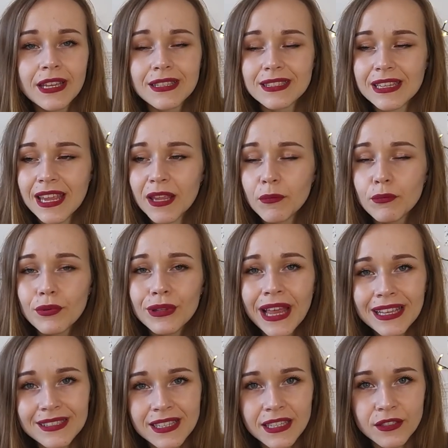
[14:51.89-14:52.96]
saying
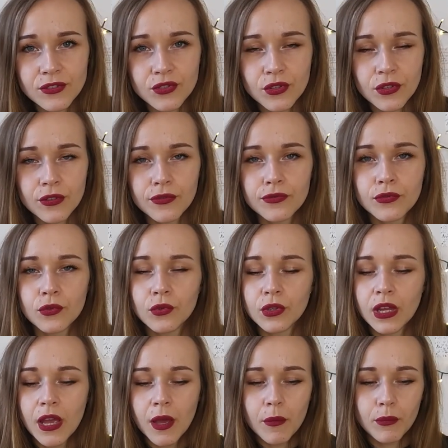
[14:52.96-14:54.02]
blessings to your food,